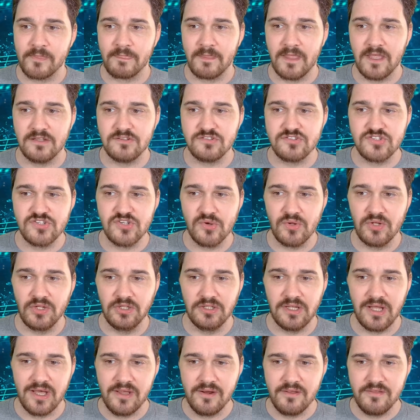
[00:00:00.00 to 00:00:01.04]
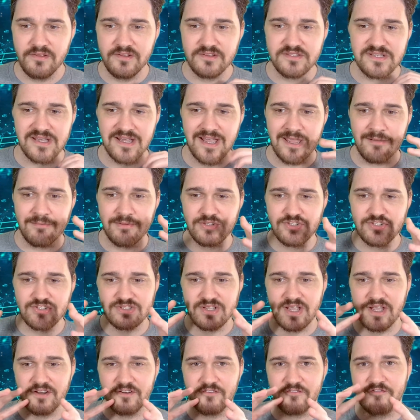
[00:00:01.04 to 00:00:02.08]
And so a lot of the time it
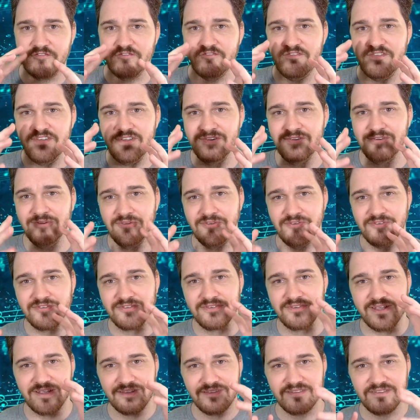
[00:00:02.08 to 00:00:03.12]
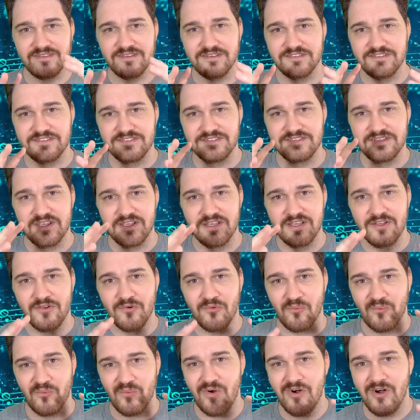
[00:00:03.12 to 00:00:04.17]
just kind of feels like this
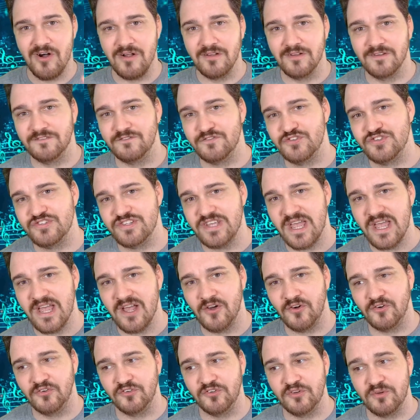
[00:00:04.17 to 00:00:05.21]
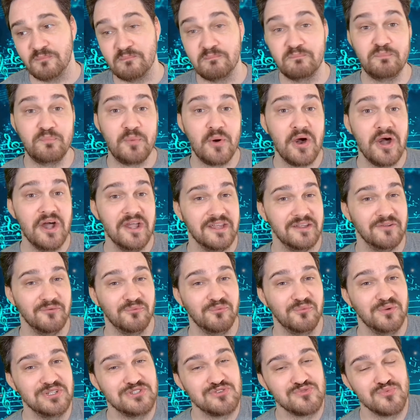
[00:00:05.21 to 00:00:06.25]
wall of sound, but
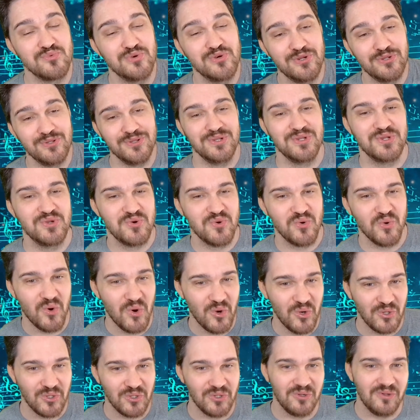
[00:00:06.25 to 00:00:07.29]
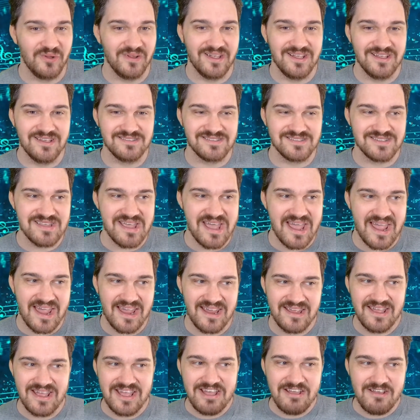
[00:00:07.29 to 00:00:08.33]
what's really cool is
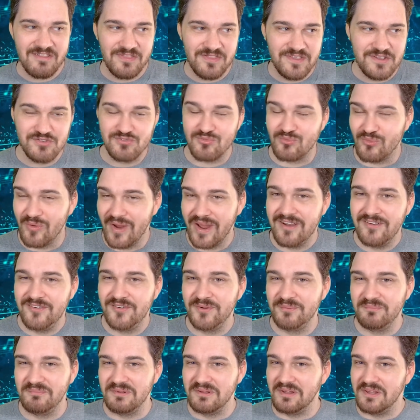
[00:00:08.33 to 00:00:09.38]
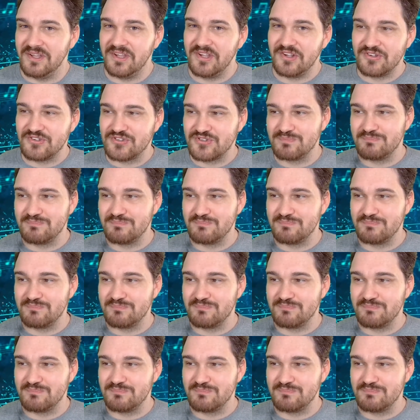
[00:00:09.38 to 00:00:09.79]
that these random licks